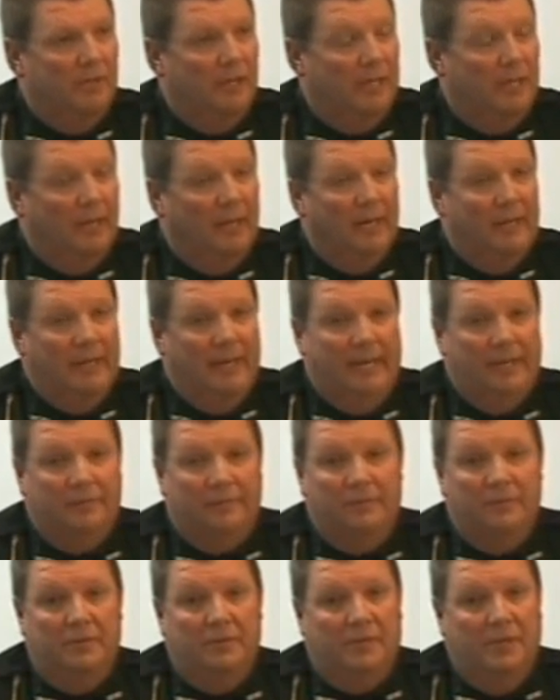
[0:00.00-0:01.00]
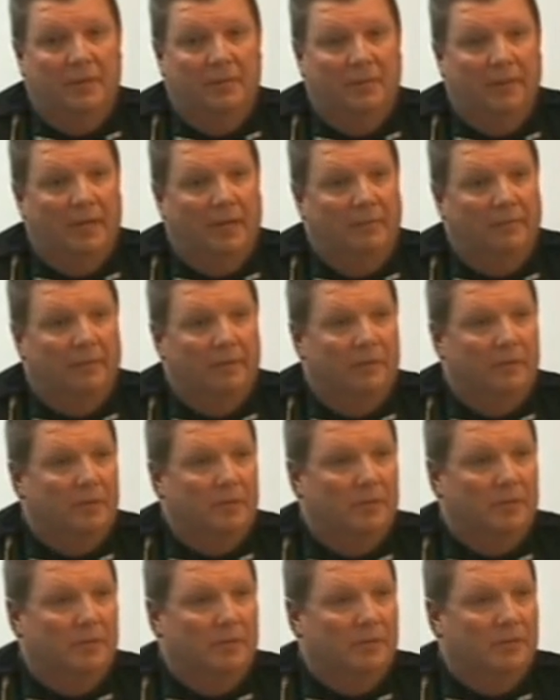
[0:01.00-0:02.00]
And I'd like to ask for the same thing for their
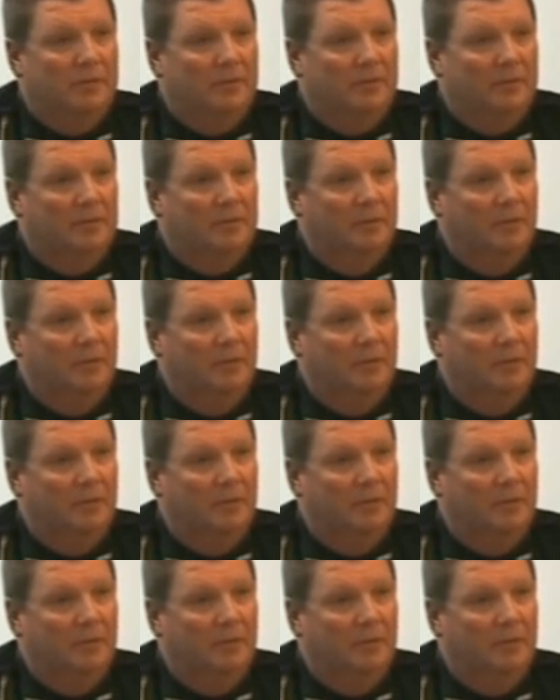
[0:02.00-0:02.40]
assistance,